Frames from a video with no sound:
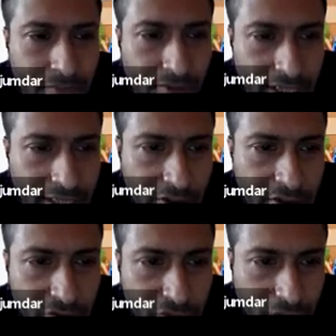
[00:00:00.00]
for L equal
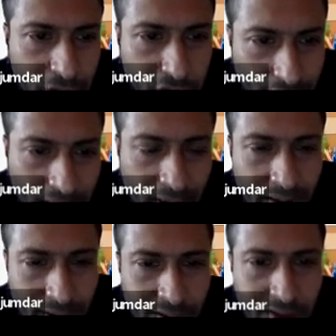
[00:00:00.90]
to 1 to k,
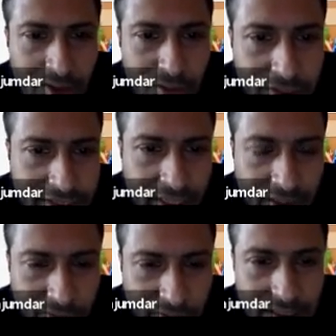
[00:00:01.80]
we
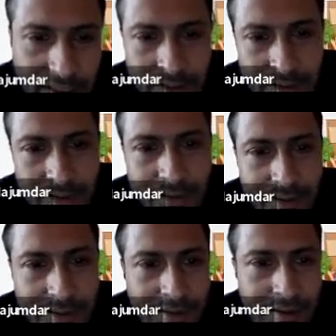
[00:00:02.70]
check whether,
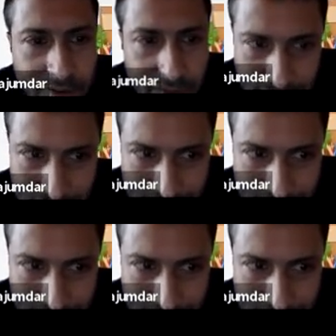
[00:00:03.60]
so